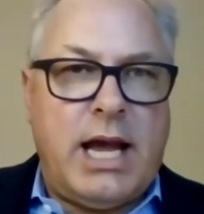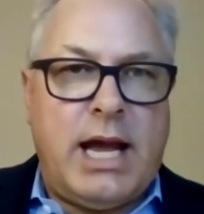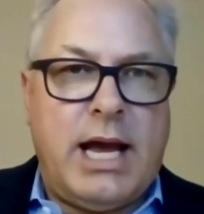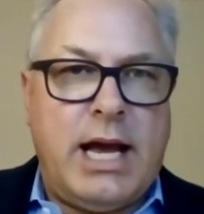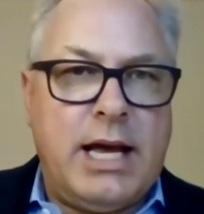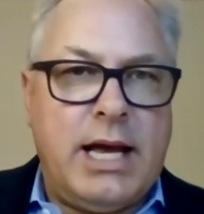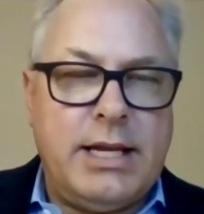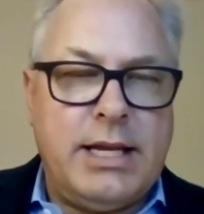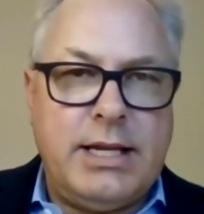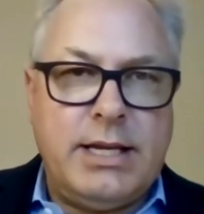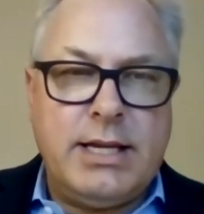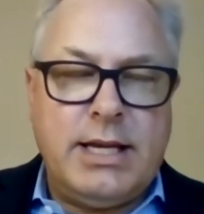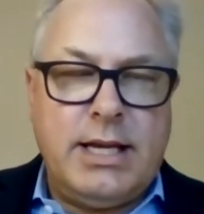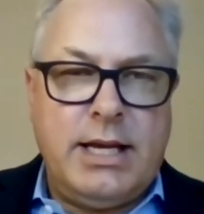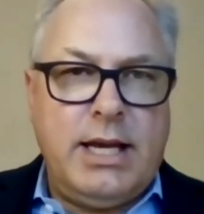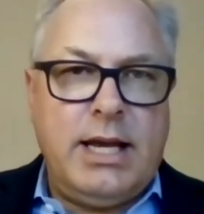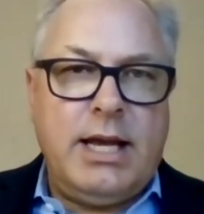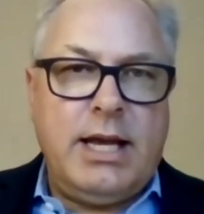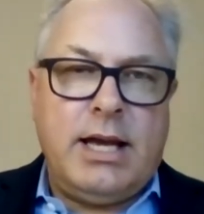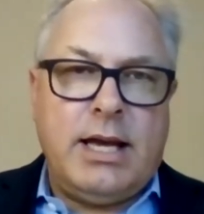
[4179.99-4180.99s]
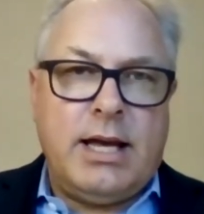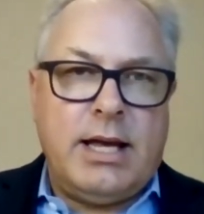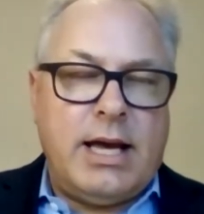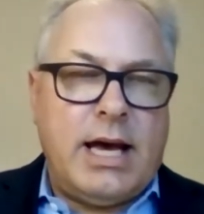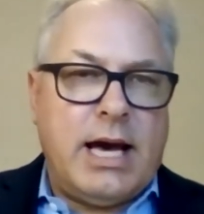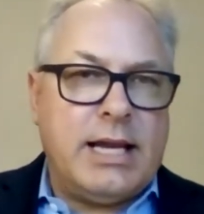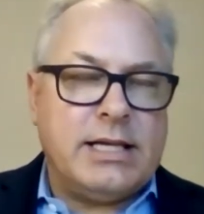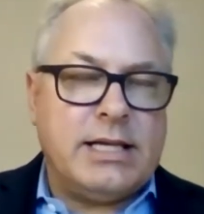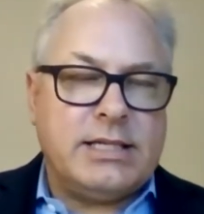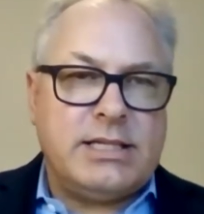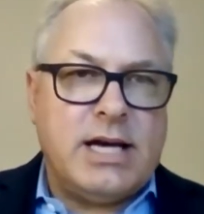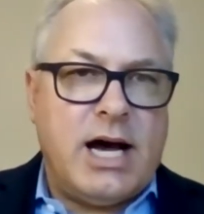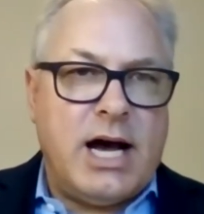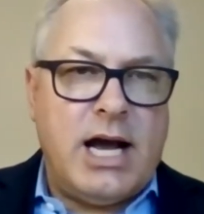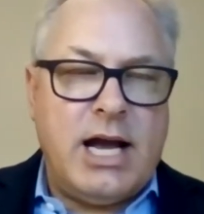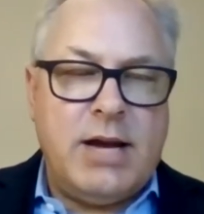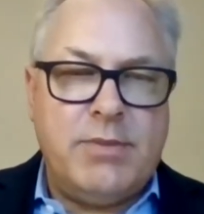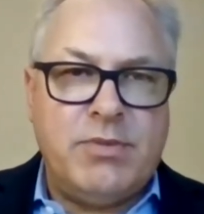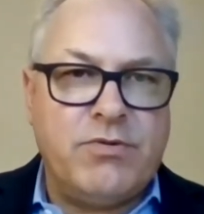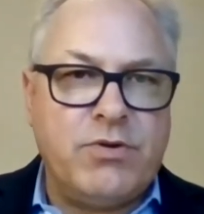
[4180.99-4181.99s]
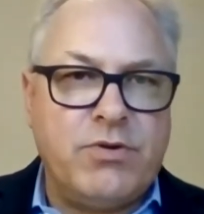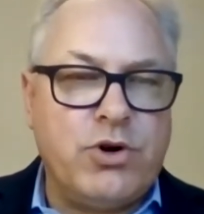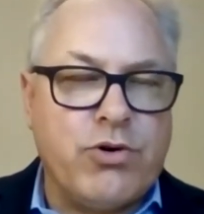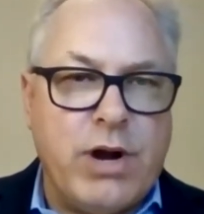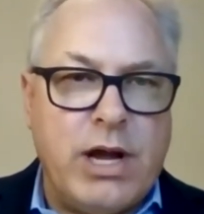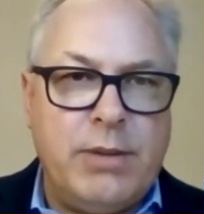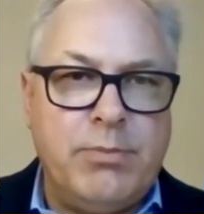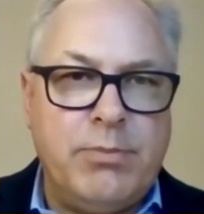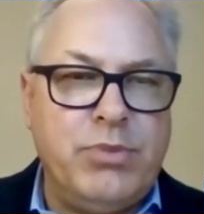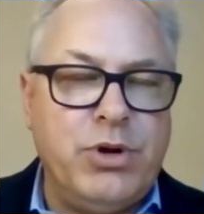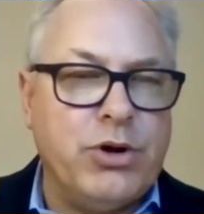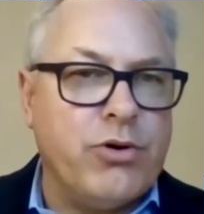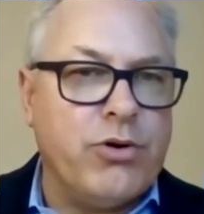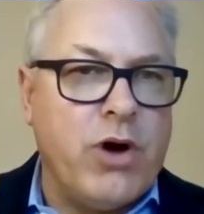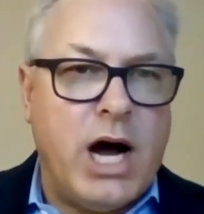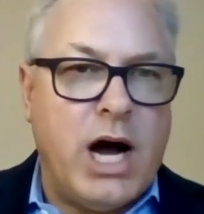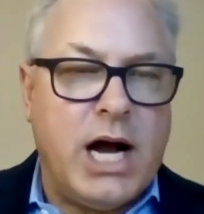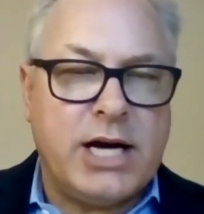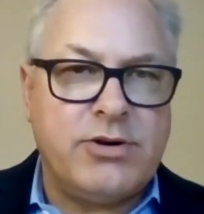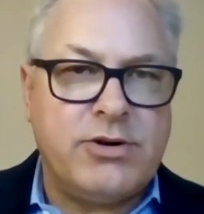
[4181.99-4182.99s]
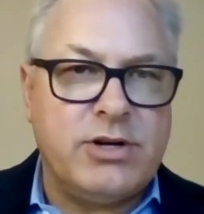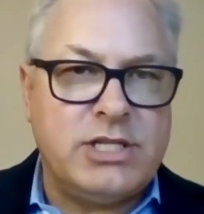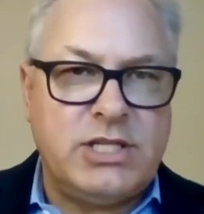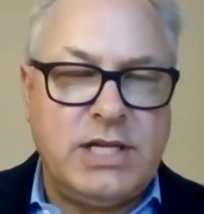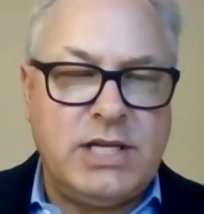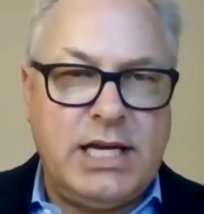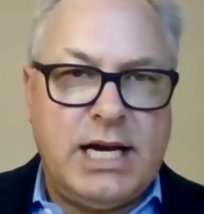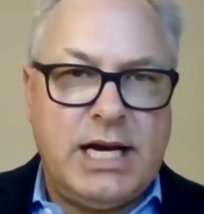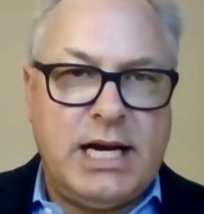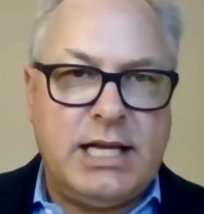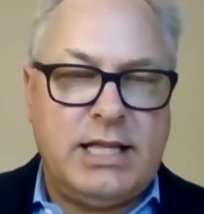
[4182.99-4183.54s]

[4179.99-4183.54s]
And eh, at a time of great bureaucracy,